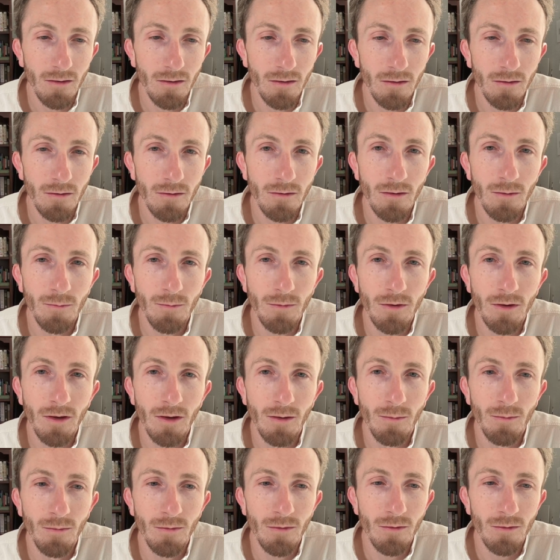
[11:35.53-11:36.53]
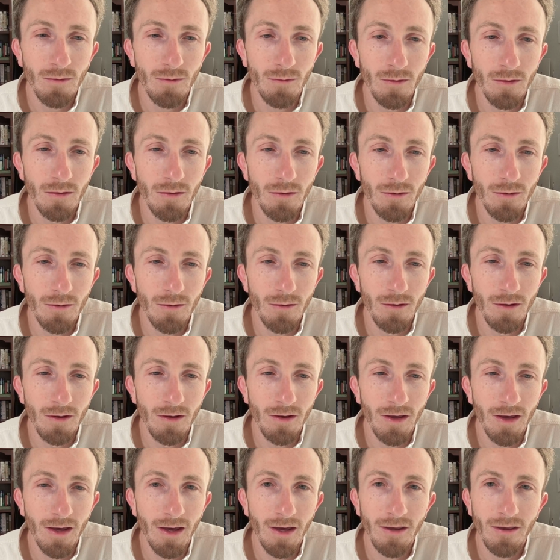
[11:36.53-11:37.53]
sometimes when student
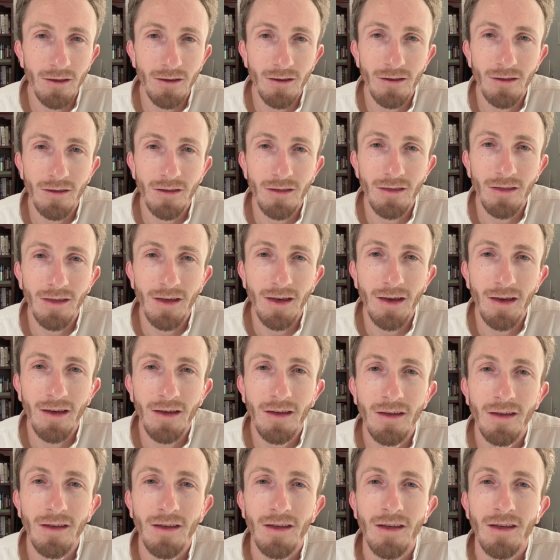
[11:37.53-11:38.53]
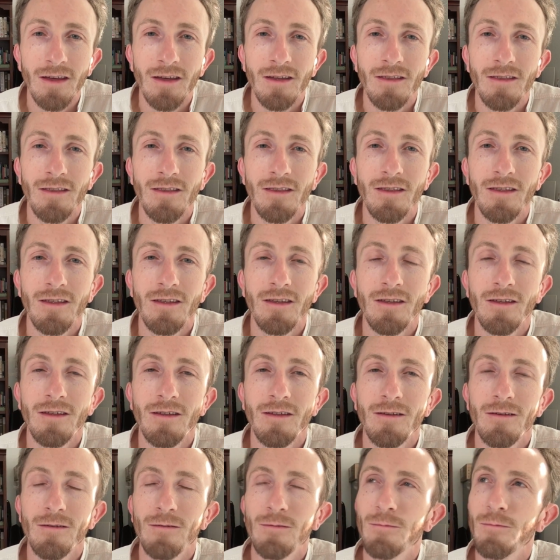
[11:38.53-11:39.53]
asks that
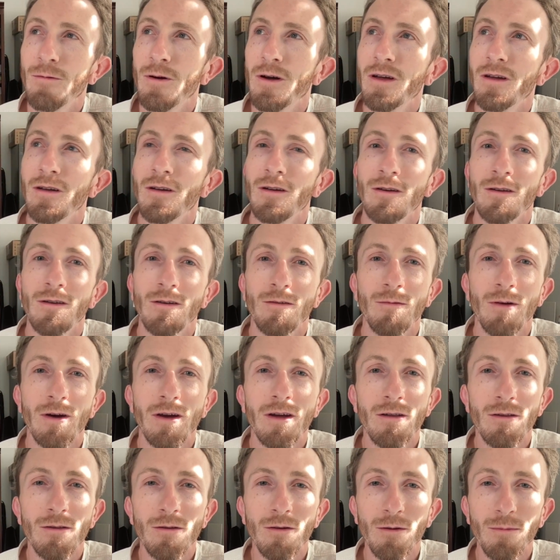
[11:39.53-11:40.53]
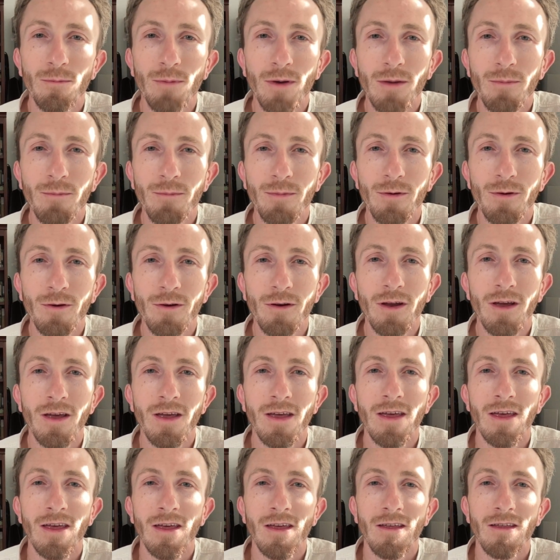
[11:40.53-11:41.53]
why is your paper
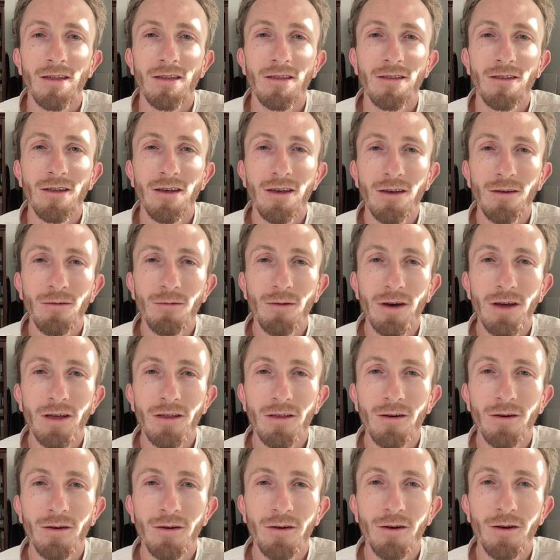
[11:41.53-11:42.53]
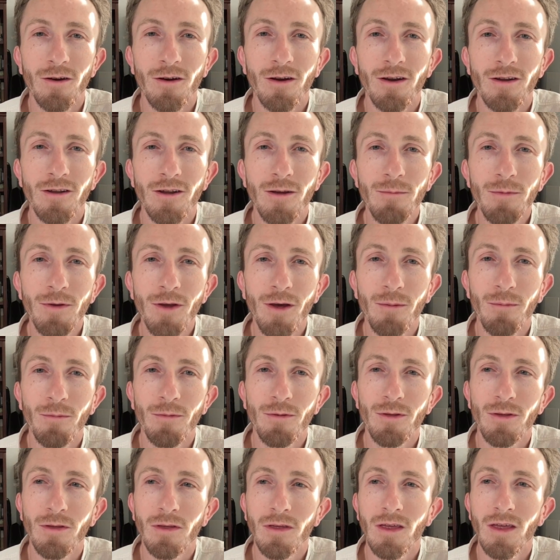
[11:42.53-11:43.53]
staying wet longer,
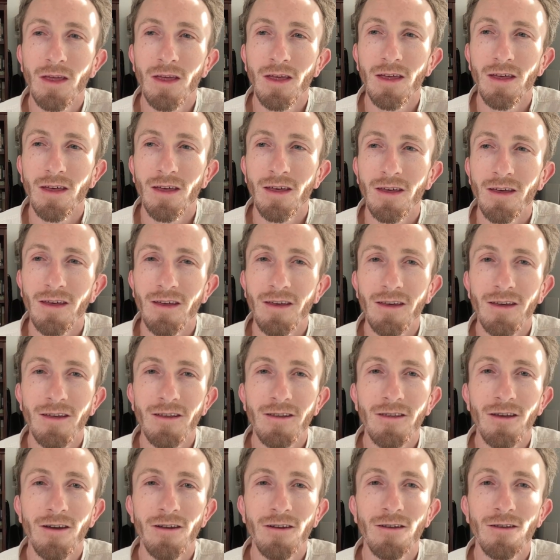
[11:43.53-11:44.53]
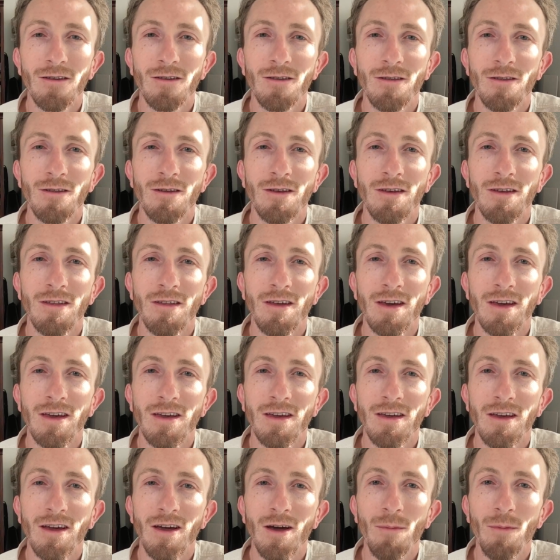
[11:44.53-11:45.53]
sometimes it's honestly
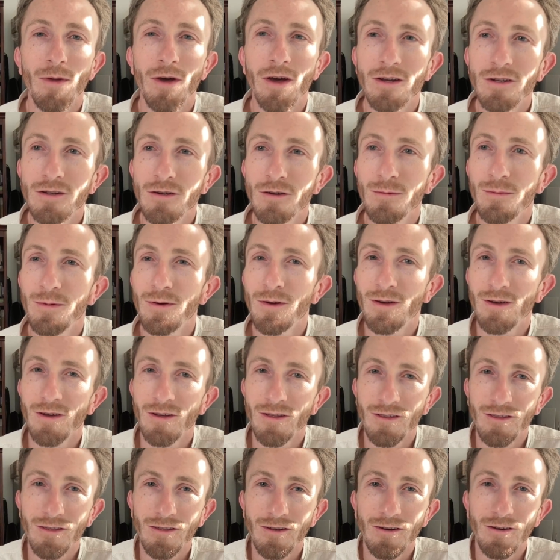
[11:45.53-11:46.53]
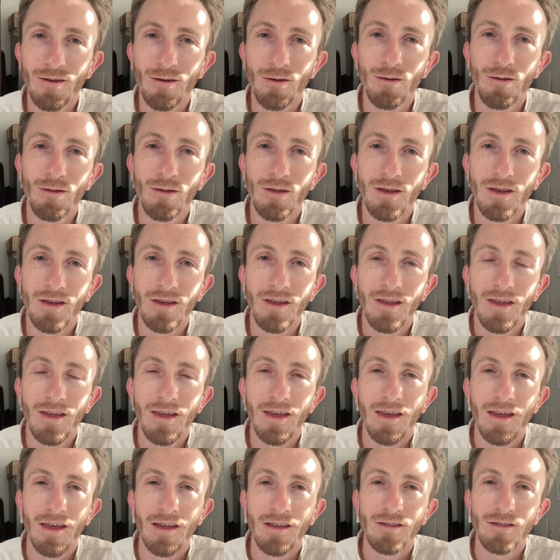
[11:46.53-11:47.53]
like I'm not sure because they're using
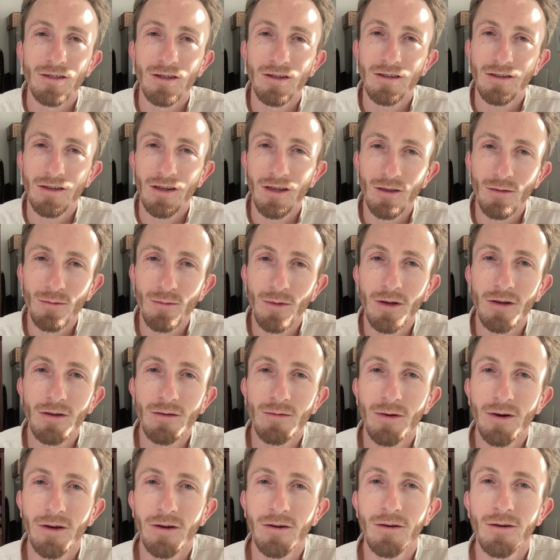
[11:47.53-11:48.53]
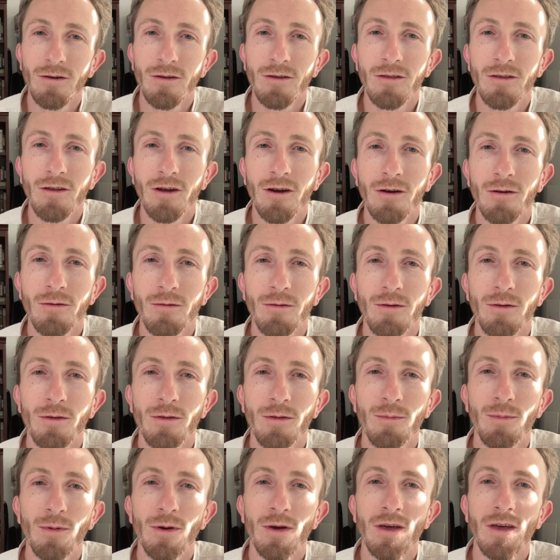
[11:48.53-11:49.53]
just as much water to start
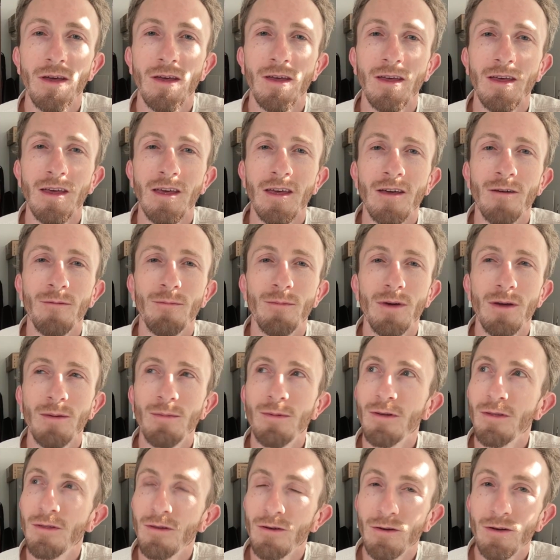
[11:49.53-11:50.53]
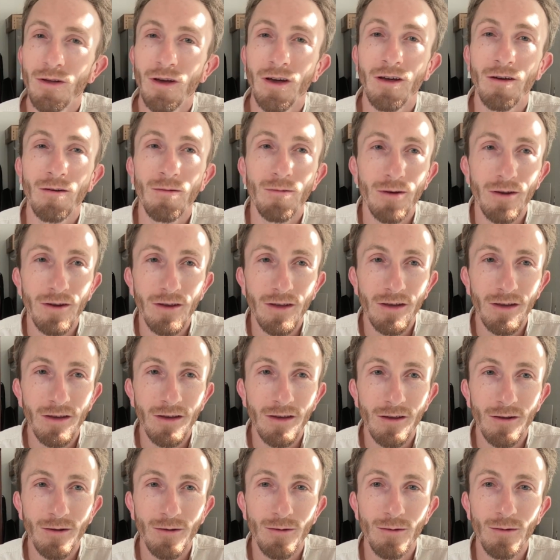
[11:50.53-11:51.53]
with, but maybe they're not wetting
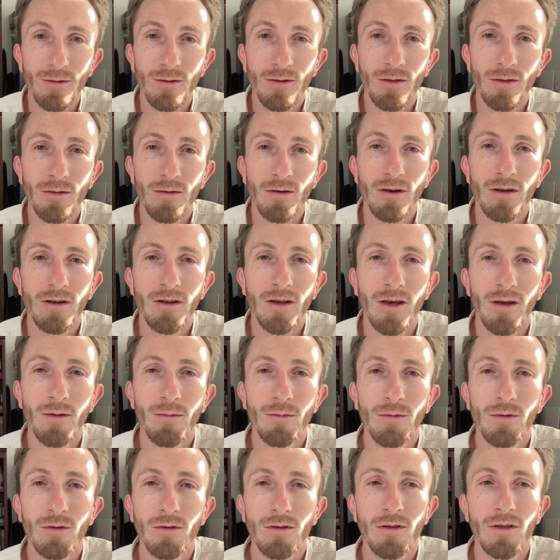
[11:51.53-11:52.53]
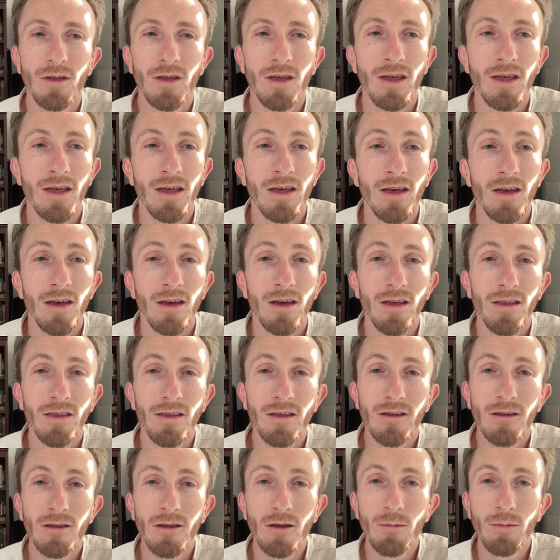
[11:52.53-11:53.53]
it 2 to 3 times. And
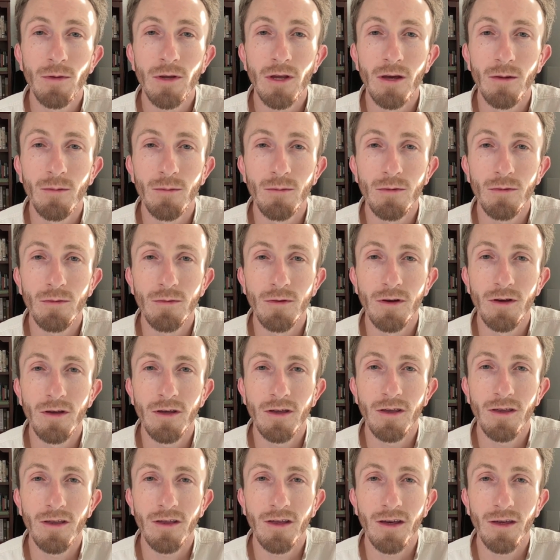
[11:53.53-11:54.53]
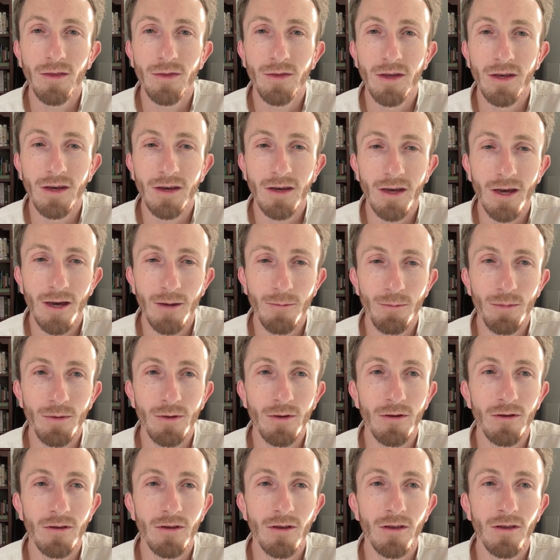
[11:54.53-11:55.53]
then sometimes what I think
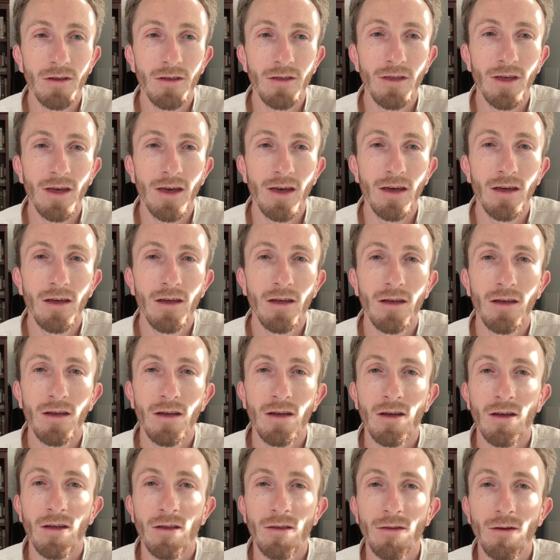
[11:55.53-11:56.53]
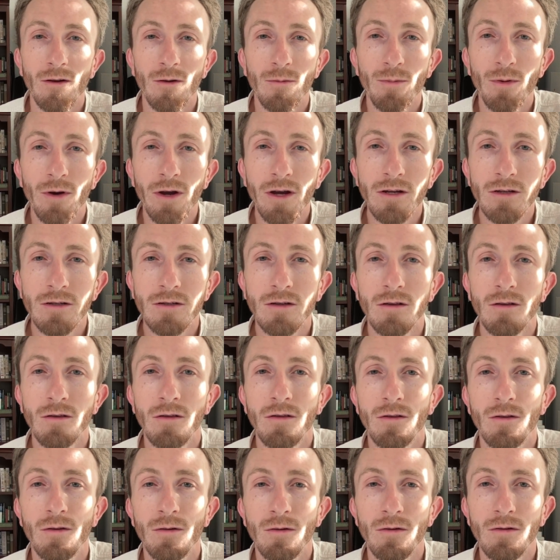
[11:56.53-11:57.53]
happens is that their brush is
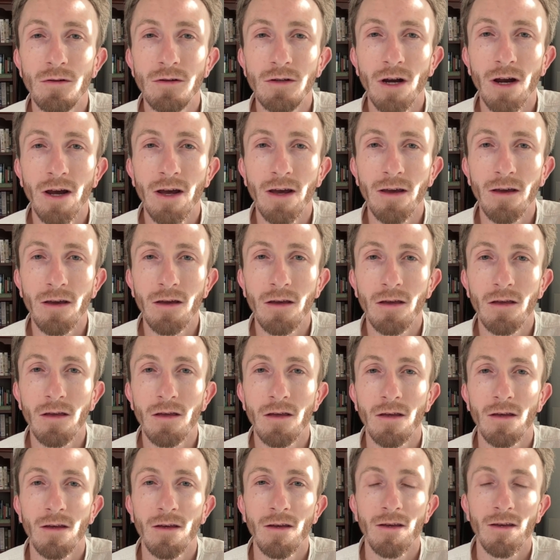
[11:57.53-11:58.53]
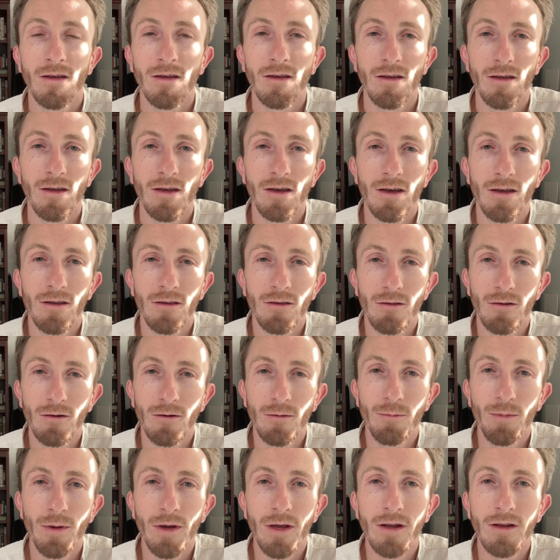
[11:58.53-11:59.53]
too dry as they're
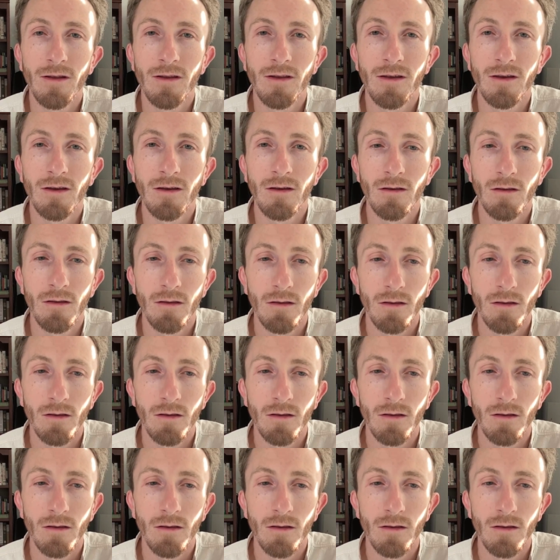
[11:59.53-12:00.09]
painting.